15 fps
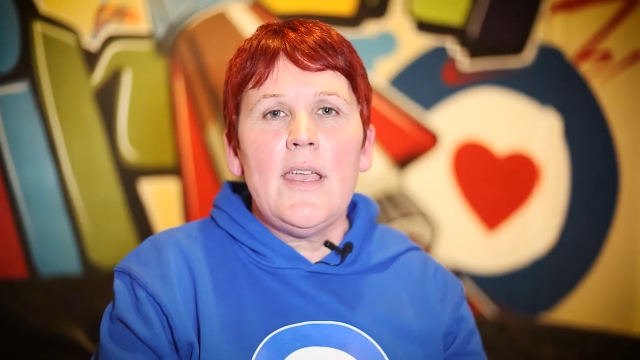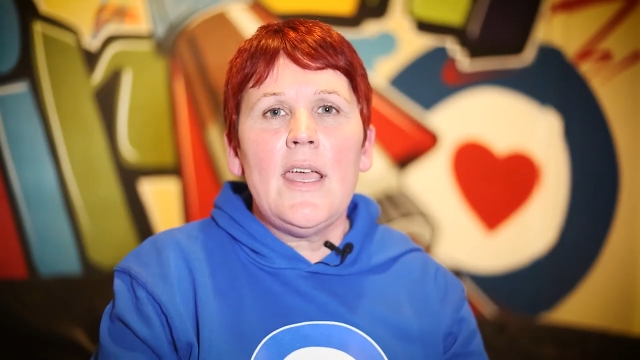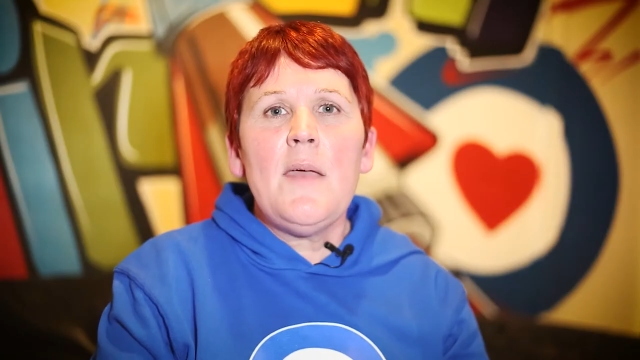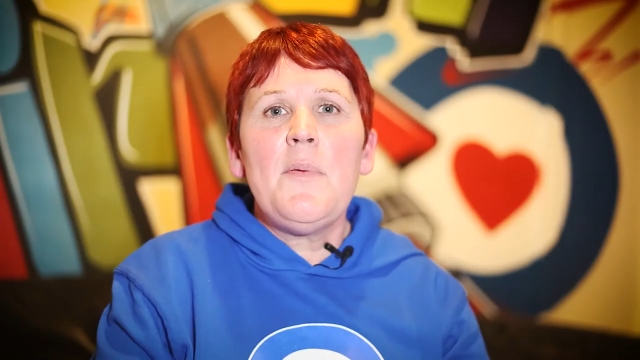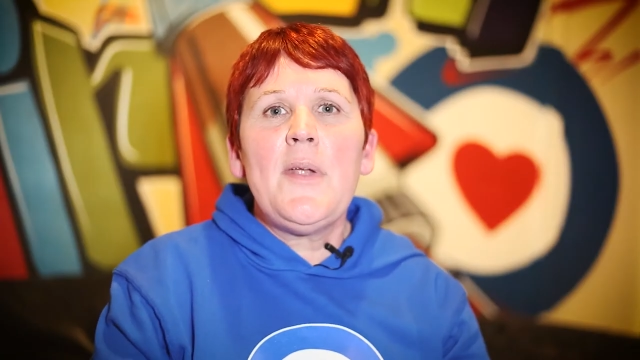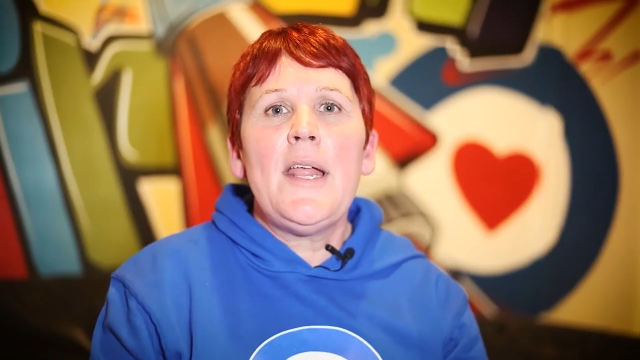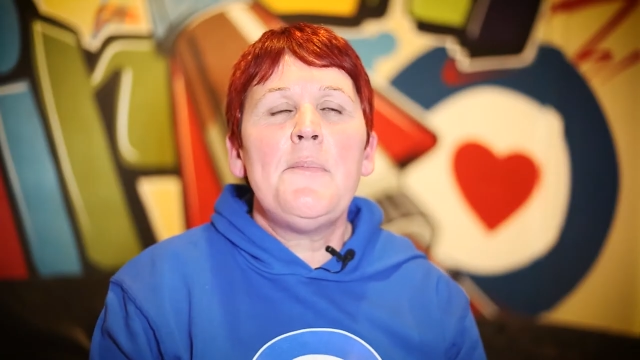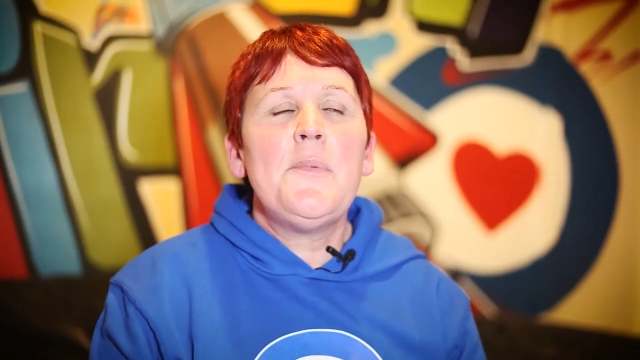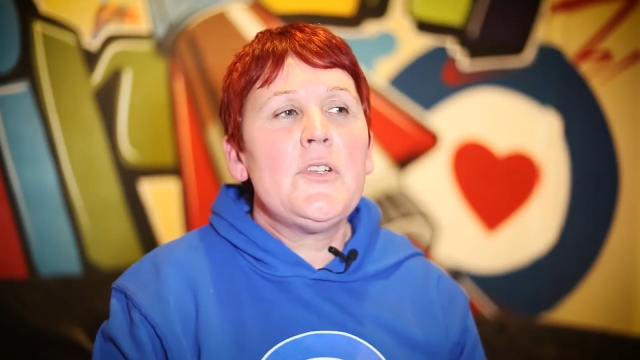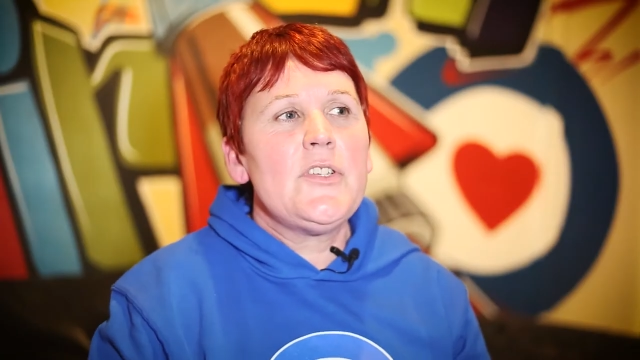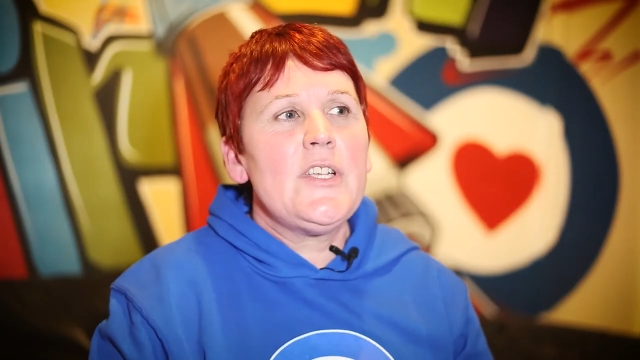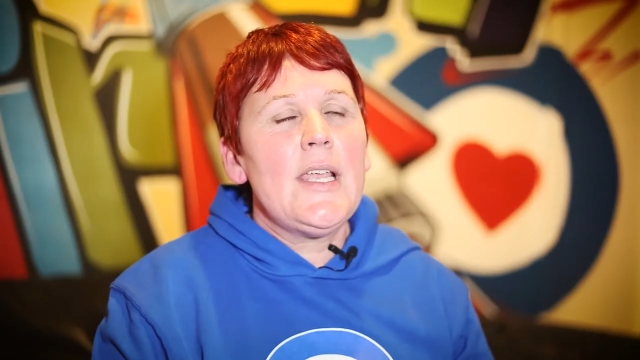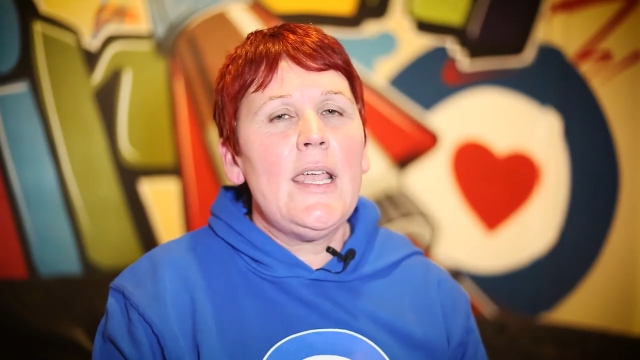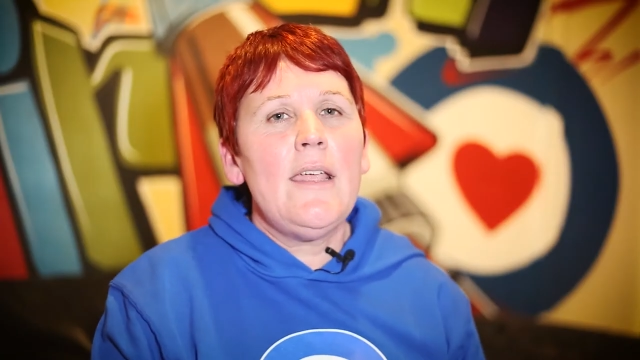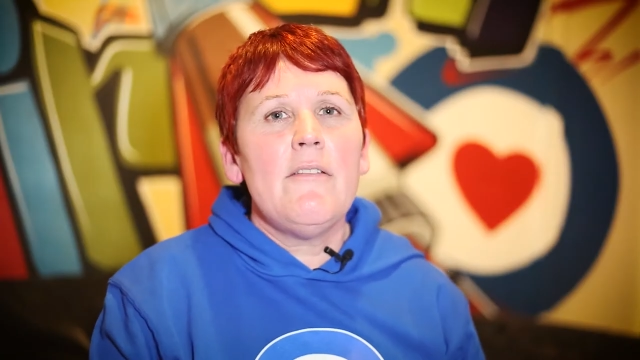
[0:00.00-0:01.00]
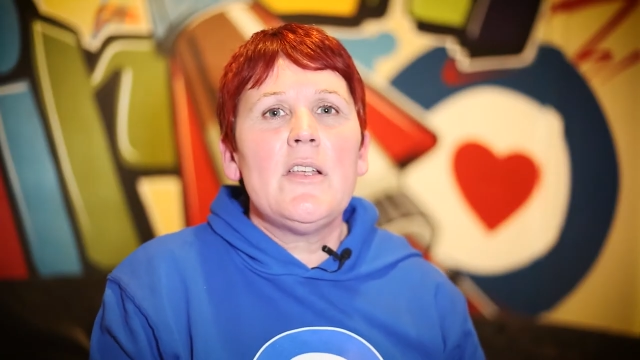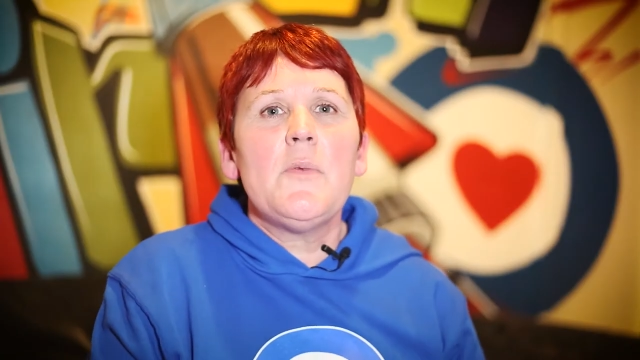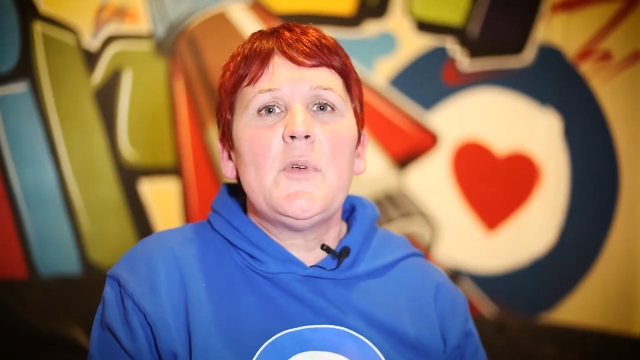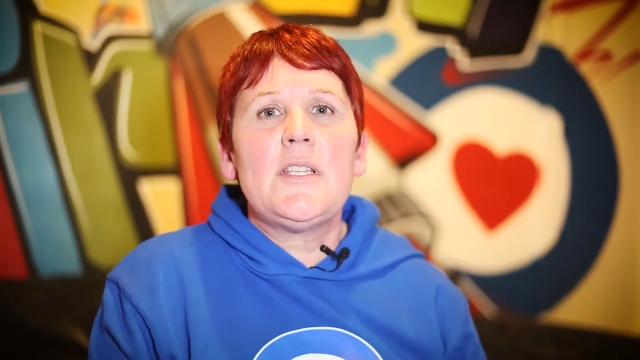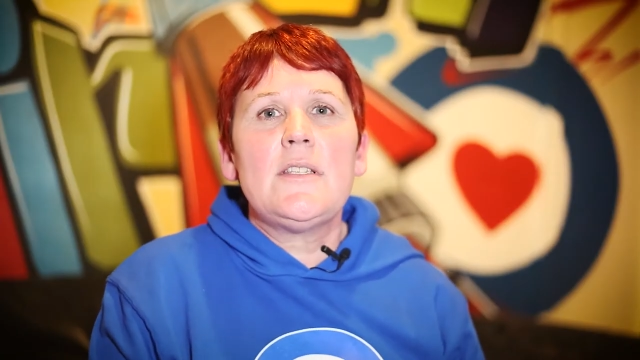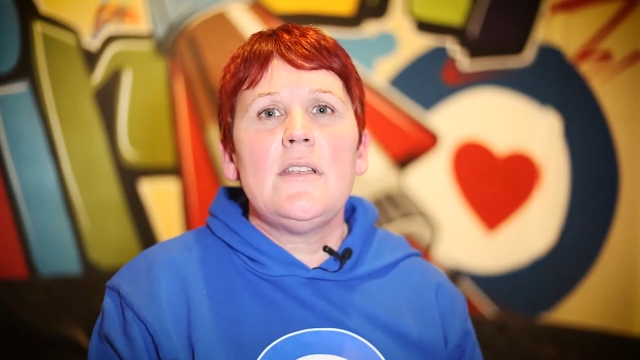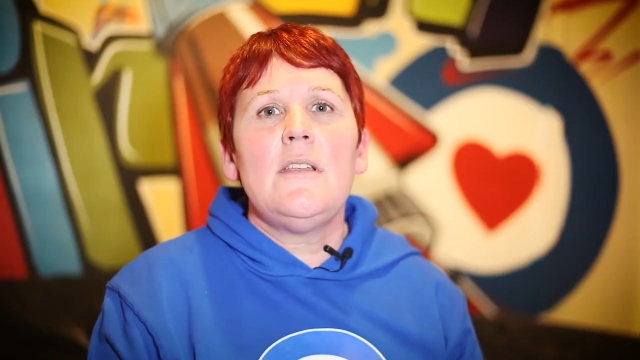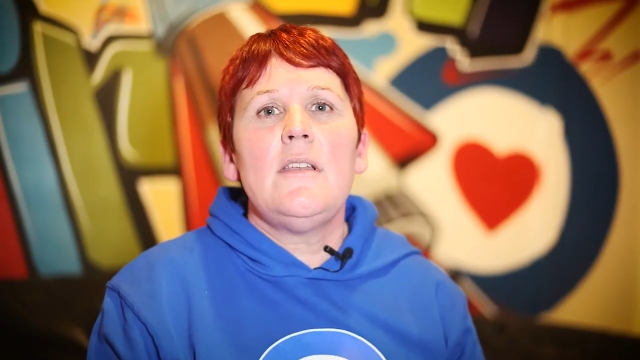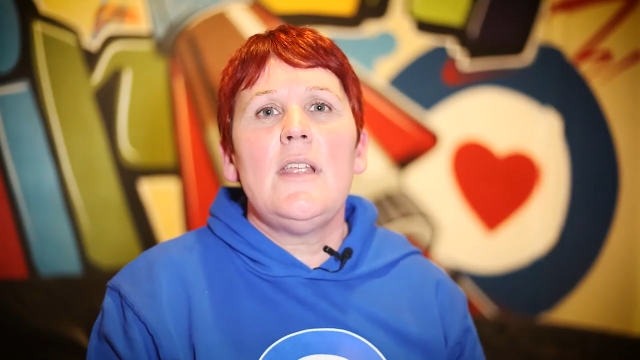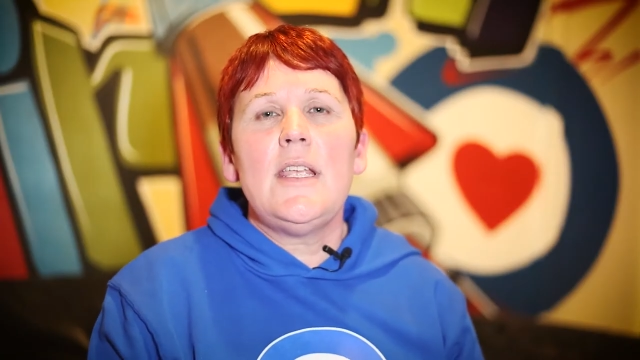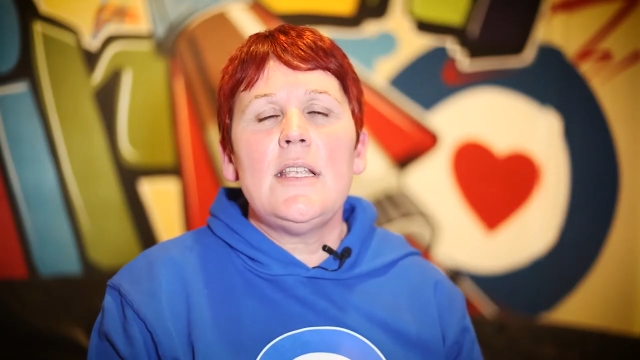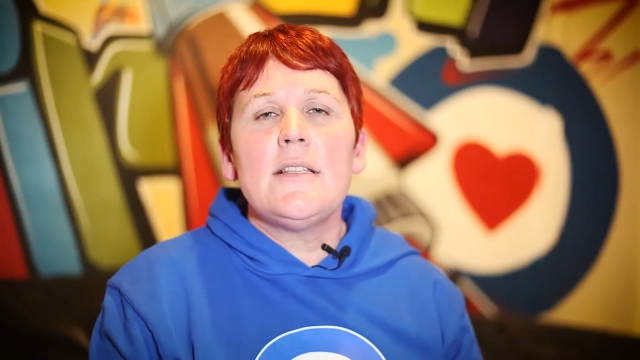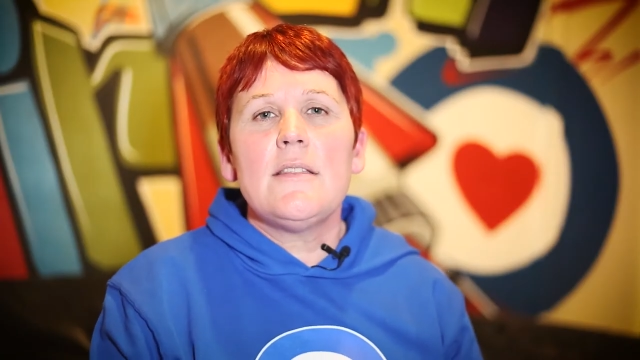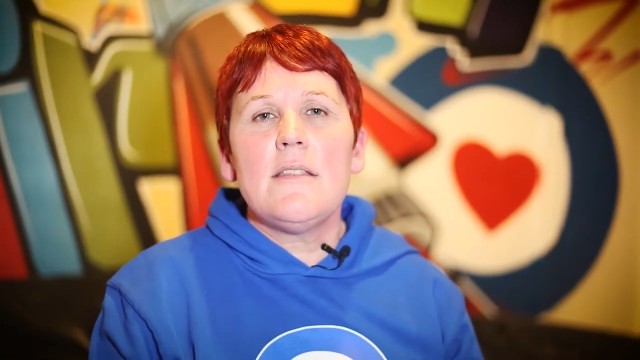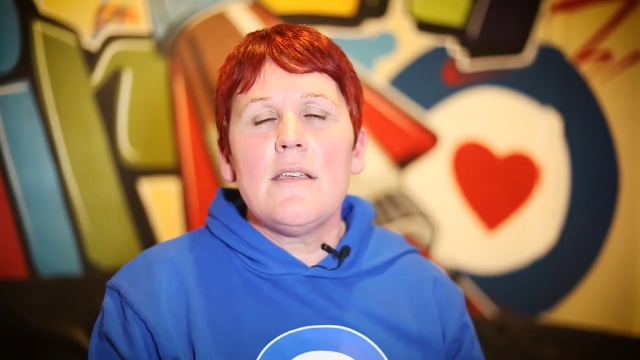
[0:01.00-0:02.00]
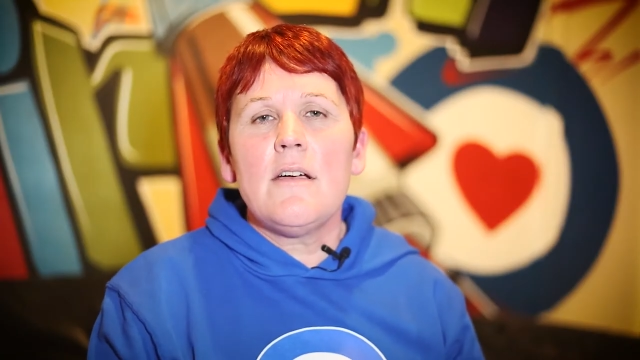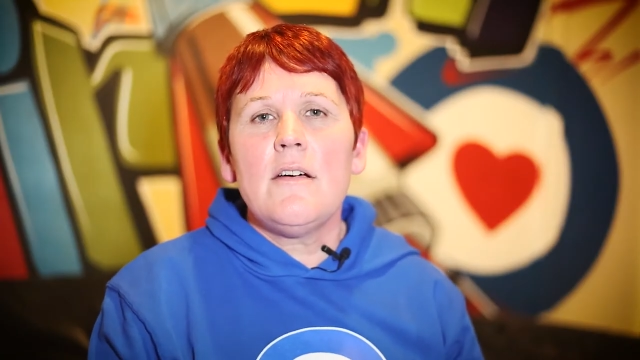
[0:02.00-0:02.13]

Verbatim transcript: The Airplay Project here at Wyton is the